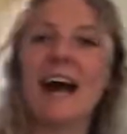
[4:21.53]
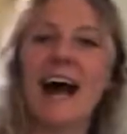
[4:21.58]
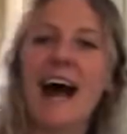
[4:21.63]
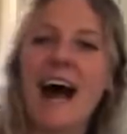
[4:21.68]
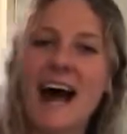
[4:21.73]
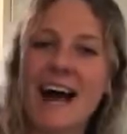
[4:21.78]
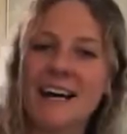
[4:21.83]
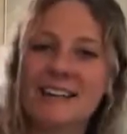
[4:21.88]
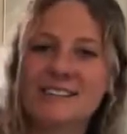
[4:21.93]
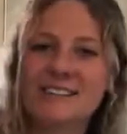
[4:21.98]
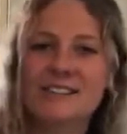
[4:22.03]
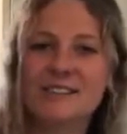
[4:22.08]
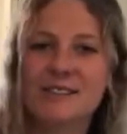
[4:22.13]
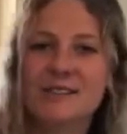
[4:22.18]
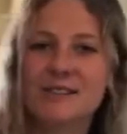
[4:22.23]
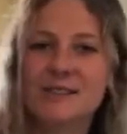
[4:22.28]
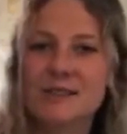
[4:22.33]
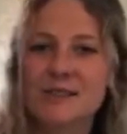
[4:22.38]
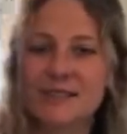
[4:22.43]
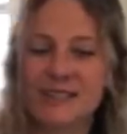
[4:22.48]
adds
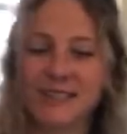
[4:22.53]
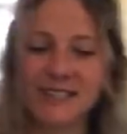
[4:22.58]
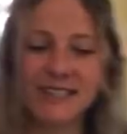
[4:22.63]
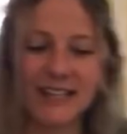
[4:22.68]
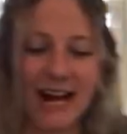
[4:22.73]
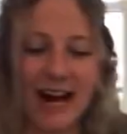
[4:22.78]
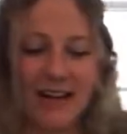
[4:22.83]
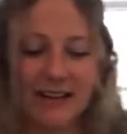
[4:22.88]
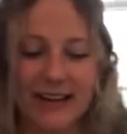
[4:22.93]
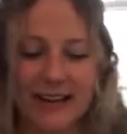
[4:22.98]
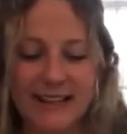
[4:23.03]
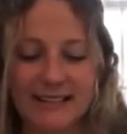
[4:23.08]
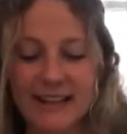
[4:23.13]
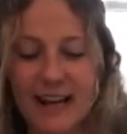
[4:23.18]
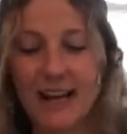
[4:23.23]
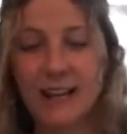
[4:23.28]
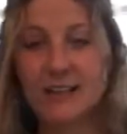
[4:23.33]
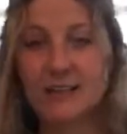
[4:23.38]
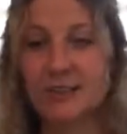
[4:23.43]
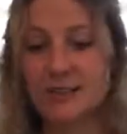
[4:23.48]
to your cloud eggs.
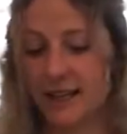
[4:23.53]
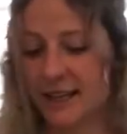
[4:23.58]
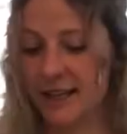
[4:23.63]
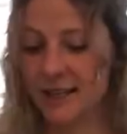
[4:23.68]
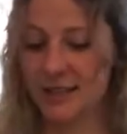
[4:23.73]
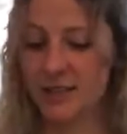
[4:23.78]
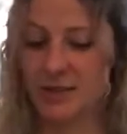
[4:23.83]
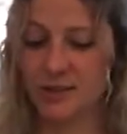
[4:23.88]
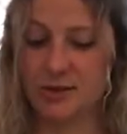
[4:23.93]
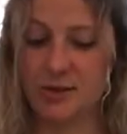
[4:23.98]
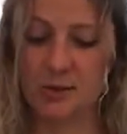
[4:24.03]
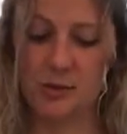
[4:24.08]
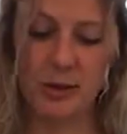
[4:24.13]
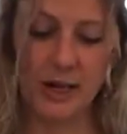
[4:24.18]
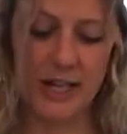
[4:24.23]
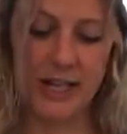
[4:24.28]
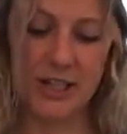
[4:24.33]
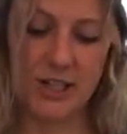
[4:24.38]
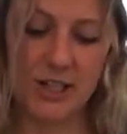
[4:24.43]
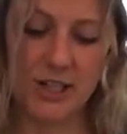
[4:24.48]
I like to use a
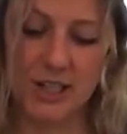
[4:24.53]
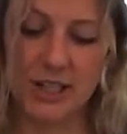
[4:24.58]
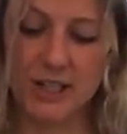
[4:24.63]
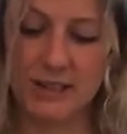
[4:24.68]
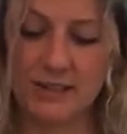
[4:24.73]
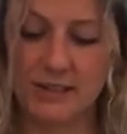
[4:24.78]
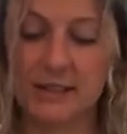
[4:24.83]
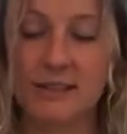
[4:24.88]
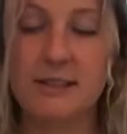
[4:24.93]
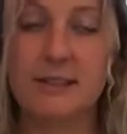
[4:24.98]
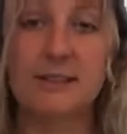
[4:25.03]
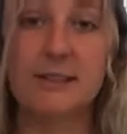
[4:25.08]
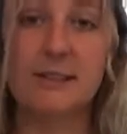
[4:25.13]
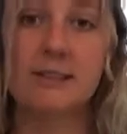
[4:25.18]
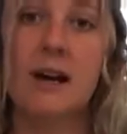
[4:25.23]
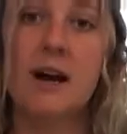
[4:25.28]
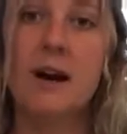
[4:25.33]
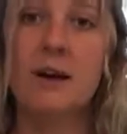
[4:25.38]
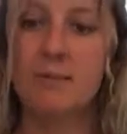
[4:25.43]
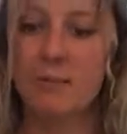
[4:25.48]
white cheese. This is
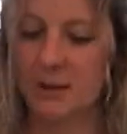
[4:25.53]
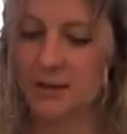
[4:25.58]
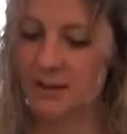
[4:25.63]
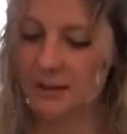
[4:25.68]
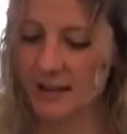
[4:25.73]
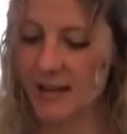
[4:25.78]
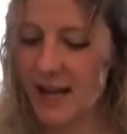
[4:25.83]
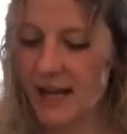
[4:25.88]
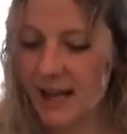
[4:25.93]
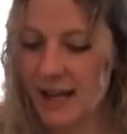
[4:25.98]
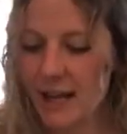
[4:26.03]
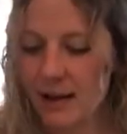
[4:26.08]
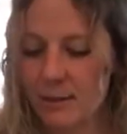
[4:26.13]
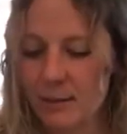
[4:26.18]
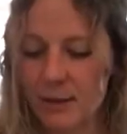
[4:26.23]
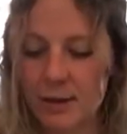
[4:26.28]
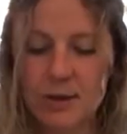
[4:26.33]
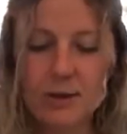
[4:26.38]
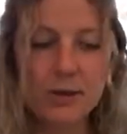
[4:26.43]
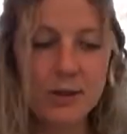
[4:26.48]
mozzarella,
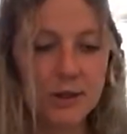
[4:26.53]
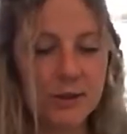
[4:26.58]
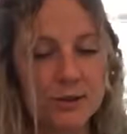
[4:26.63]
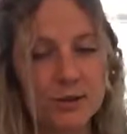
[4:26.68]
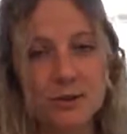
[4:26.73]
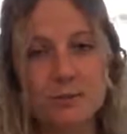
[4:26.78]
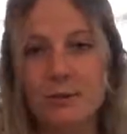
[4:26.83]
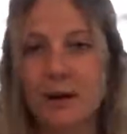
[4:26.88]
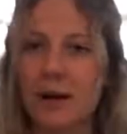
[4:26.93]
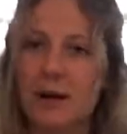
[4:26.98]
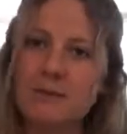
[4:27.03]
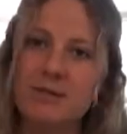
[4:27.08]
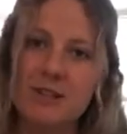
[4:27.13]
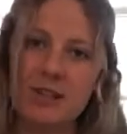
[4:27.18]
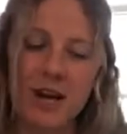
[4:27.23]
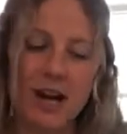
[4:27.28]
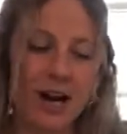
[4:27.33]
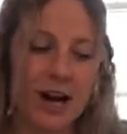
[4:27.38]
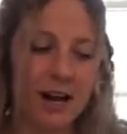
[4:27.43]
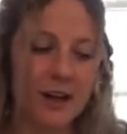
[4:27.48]
but you can use
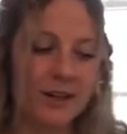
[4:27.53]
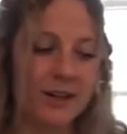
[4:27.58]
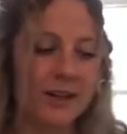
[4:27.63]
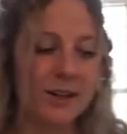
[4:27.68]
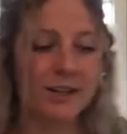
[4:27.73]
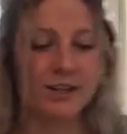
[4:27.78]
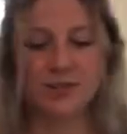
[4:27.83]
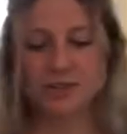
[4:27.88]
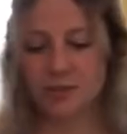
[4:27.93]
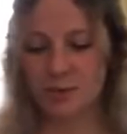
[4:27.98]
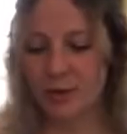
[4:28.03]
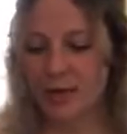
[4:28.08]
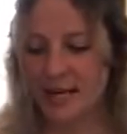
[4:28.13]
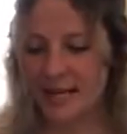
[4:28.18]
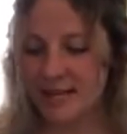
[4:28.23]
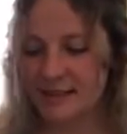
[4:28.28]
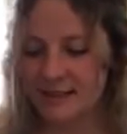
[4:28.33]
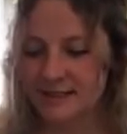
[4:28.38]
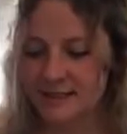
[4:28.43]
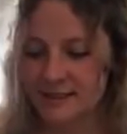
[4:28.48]
Parmesan,
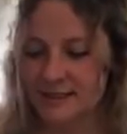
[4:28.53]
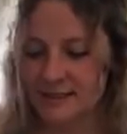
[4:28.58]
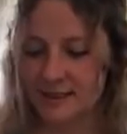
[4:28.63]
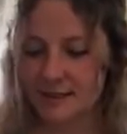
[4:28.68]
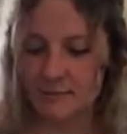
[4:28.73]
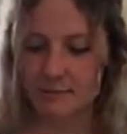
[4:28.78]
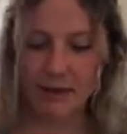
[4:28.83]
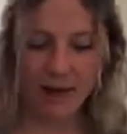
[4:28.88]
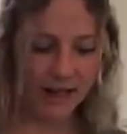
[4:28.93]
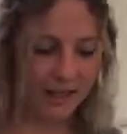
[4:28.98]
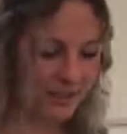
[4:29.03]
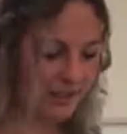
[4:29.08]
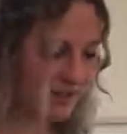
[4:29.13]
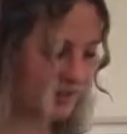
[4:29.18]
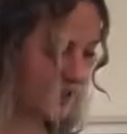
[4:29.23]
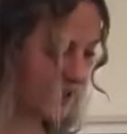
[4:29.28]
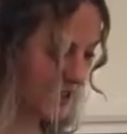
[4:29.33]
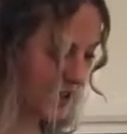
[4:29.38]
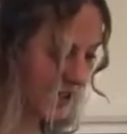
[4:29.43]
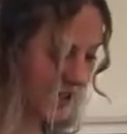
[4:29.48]
Swiss,
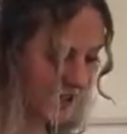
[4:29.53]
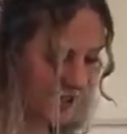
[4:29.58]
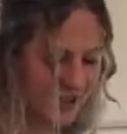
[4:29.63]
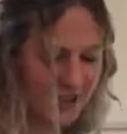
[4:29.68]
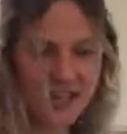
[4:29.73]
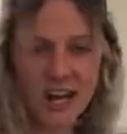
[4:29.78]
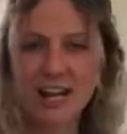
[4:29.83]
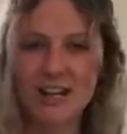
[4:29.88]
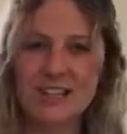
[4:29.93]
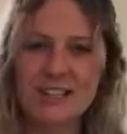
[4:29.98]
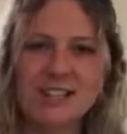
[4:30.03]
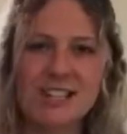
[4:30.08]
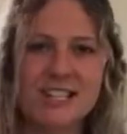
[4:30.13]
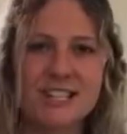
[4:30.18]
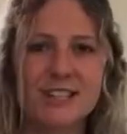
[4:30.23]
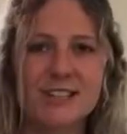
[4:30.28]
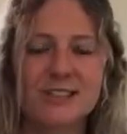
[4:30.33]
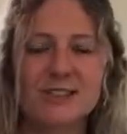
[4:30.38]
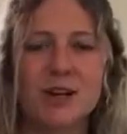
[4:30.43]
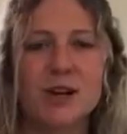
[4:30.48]
Munster, cheddar
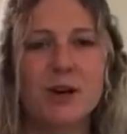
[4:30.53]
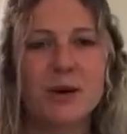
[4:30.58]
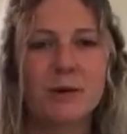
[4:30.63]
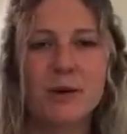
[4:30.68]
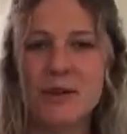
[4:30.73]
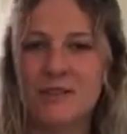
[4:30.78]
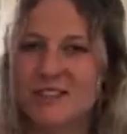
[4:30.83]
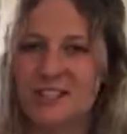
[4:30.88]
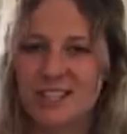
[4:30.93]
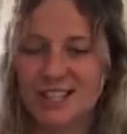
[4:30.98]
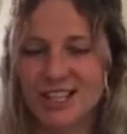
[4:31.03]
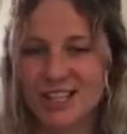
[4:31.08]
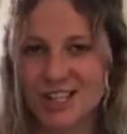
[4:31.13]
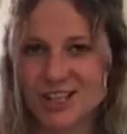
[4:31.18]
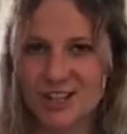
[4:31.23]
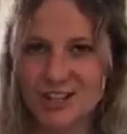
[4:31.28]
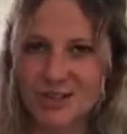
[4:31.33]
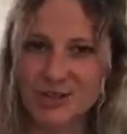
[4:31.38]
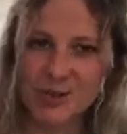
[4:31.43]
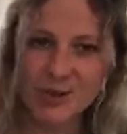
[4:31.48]
cheese. We have a
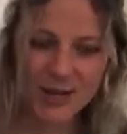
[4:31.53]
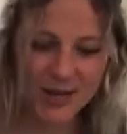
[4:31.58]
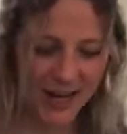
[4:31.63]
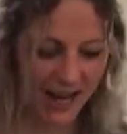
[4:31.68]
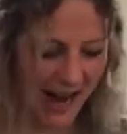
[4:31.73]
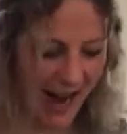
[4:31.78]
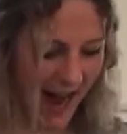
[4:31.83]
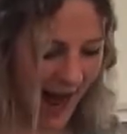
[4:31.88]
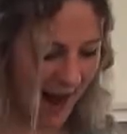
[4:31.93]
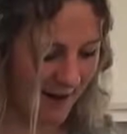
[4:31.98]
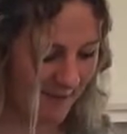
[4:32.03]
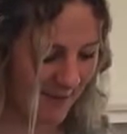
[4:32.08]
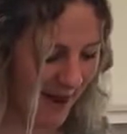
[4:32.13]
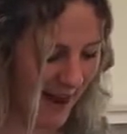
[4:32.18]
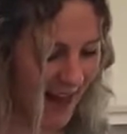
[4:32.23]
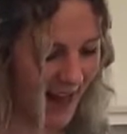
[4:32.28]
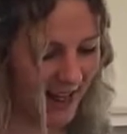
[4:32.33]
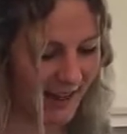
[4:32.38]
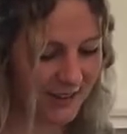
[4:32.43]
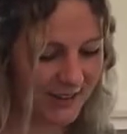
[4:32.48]
cheese drawer at my
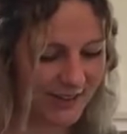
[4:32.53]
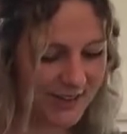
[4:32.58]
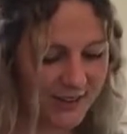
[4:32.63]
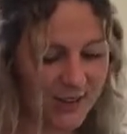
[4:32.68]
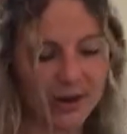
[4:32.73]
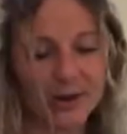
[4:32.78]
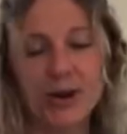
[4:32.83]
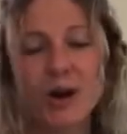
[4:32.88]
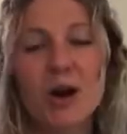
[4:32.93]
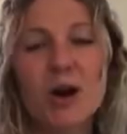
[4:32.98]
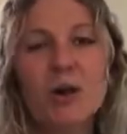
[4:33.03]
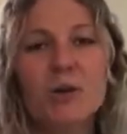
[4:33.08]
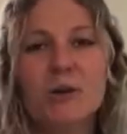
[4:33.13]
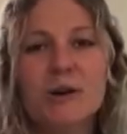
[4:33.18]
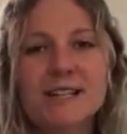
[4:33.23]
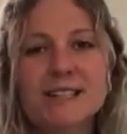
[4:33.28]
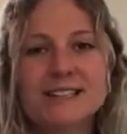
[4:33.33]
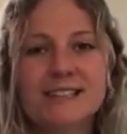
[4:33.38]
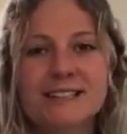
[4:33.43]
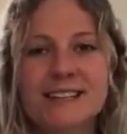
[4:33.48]
house, so we
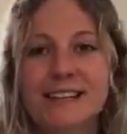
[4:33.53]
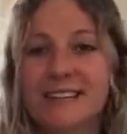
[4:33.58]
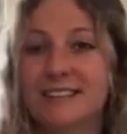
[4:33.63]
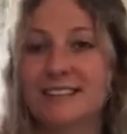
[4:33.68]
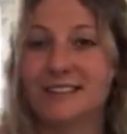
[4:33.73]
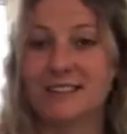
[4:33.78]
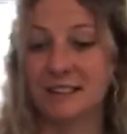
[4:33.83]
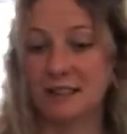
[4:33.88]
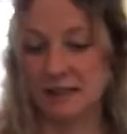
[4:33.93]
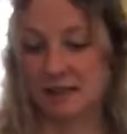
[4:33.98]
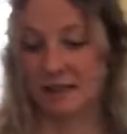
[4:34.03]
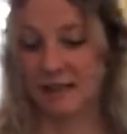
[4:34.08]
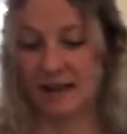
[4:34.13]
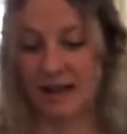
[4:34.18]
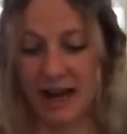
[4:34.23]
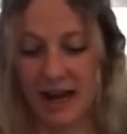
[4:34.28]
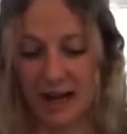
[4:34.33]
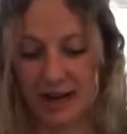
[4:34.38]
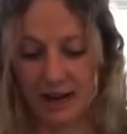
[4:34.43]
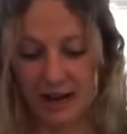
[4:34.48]
just like to
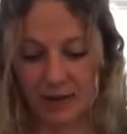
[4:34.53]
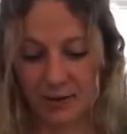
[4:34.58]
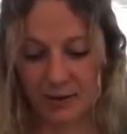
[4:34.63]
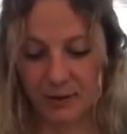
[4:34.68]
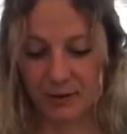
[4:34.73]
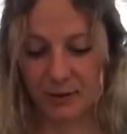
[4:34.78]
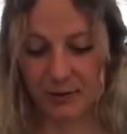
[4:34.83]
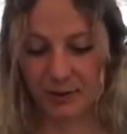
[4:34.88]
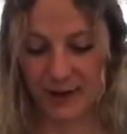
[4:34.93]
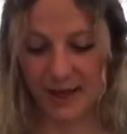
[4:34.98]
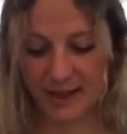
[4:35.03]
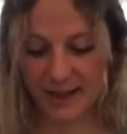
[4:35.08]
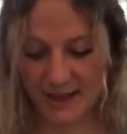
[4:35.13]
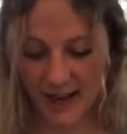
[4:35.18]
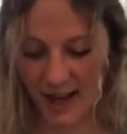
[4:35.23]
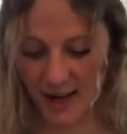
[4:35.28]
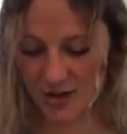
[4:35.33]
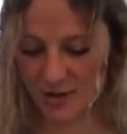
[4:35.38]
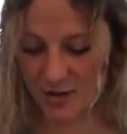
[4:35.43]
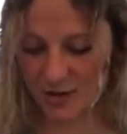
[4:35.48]
kind of raid
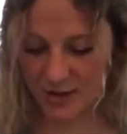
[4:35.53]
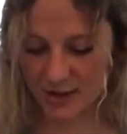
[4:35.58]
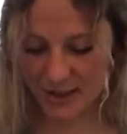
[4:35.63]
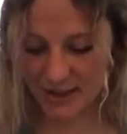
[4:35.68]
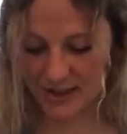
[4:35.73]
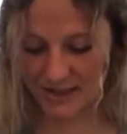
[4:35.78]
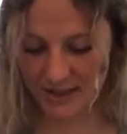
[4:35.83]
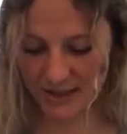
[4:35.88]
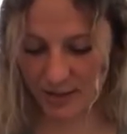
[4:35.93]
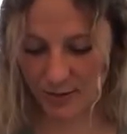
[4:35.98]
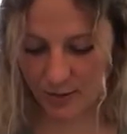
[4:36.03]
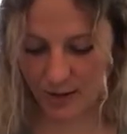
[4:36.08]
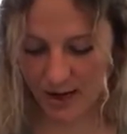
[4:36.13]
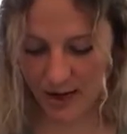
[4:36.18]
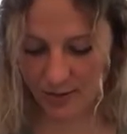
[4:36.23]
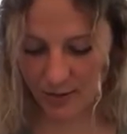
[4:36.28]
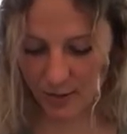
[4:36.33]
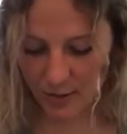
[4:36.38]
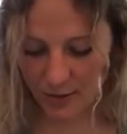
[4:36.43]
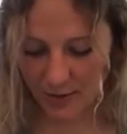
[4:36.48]
that drawer and see
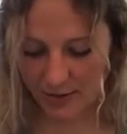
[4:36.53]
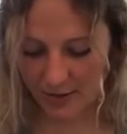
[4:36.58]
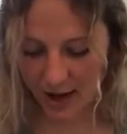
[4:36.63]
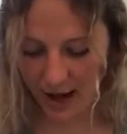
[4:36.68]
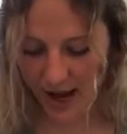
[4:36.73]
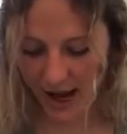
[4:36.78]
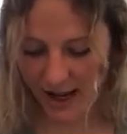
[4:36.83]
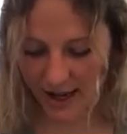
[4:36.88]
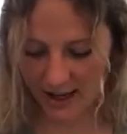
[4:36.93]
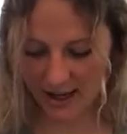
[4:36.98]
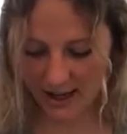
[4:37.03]
whatever we've got.